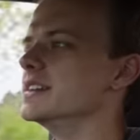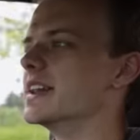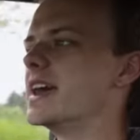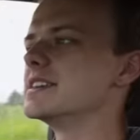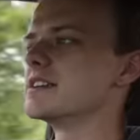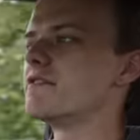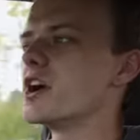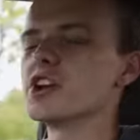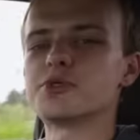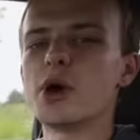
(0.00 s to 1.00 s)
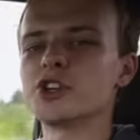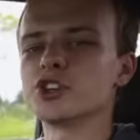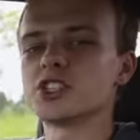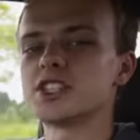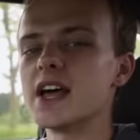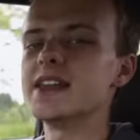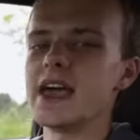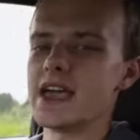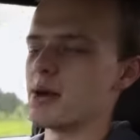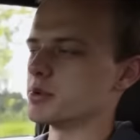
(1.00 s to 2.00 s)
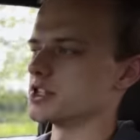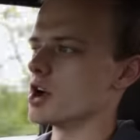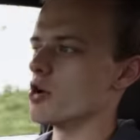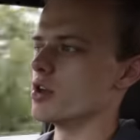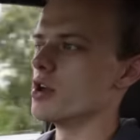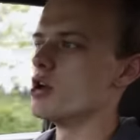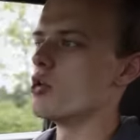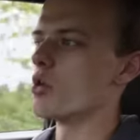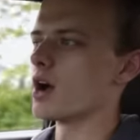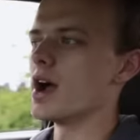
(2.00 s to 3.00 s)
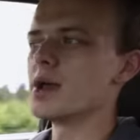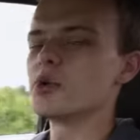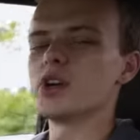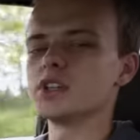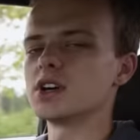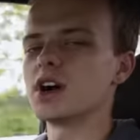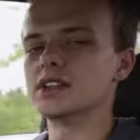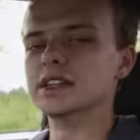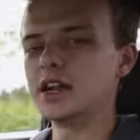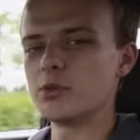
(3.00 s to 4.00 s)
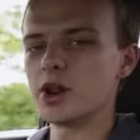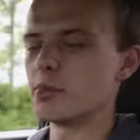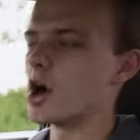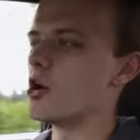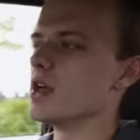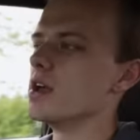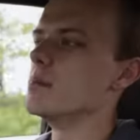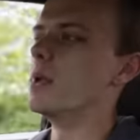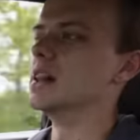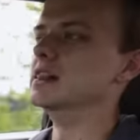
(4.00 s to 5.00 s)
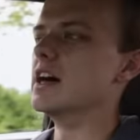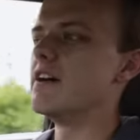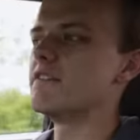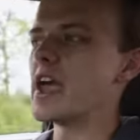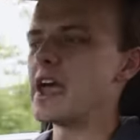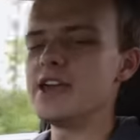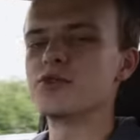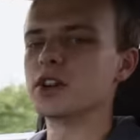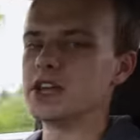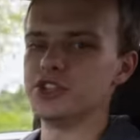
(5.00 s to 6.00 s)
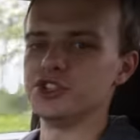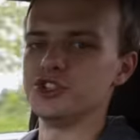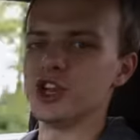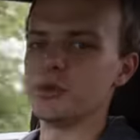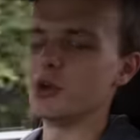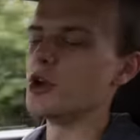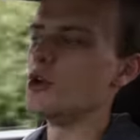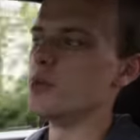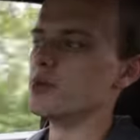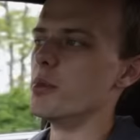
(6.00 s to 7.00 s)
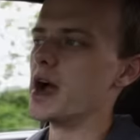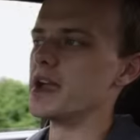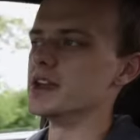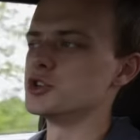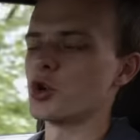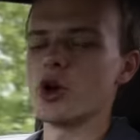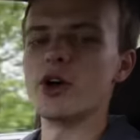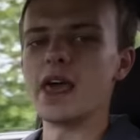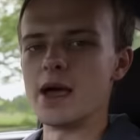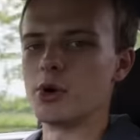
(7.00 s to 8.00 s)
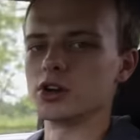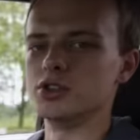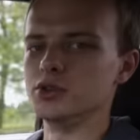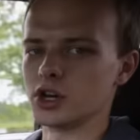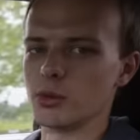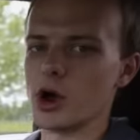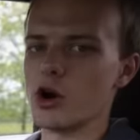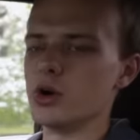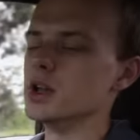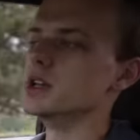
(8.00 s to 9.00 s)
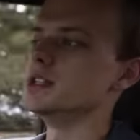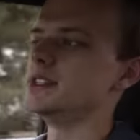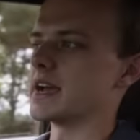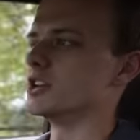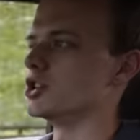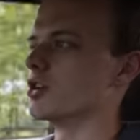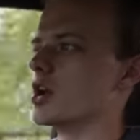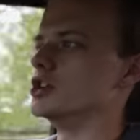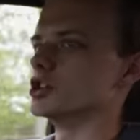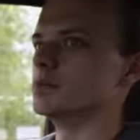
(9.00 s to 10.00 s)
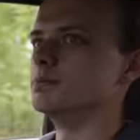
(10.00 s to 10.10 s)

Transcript: Today is a very special Sunday episode where I'm going to talk a little bit about my love-hate relationship with my Toyota M R two Turbo second generation.